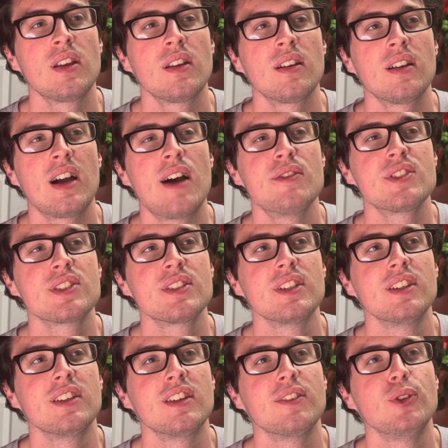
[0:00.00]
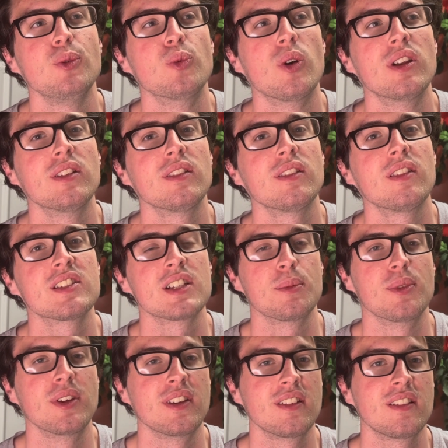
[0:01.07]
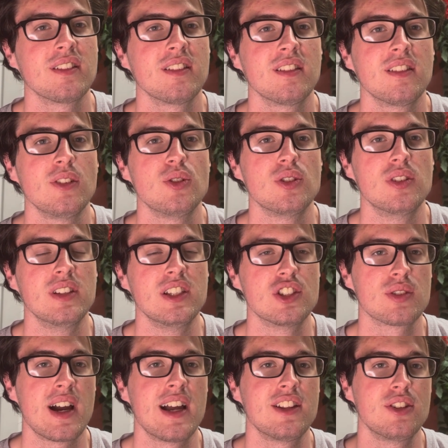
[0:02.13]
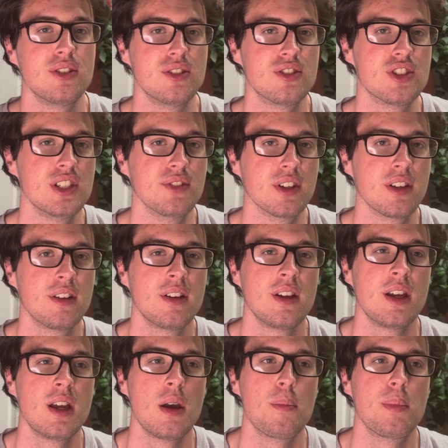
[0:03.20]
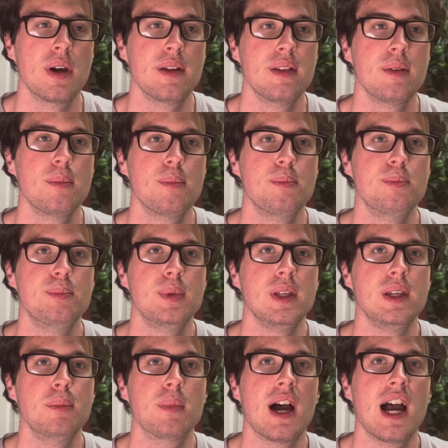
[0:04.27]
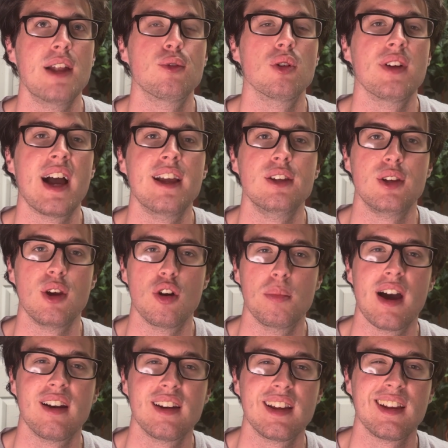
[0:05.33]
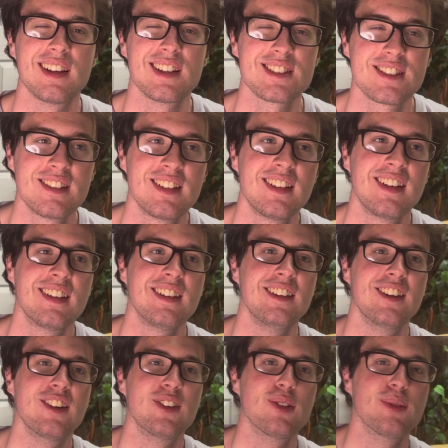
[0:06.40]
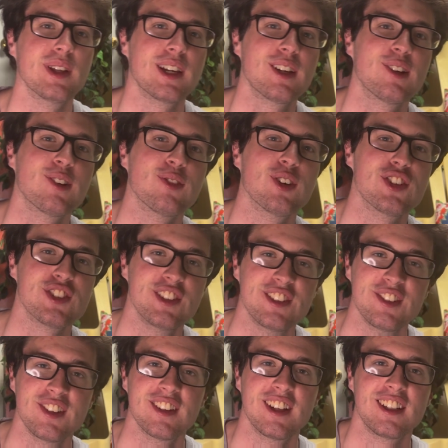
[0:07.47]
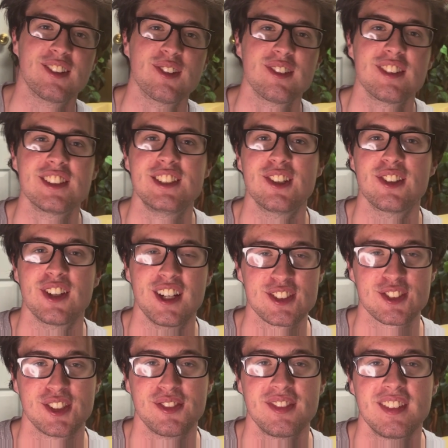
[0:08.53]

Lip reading: obviously, if you want something, you should at least try to achieve it, but be mindful of how you go about it, I guess. Don't like rush into it. Like, don't steal the ice cream.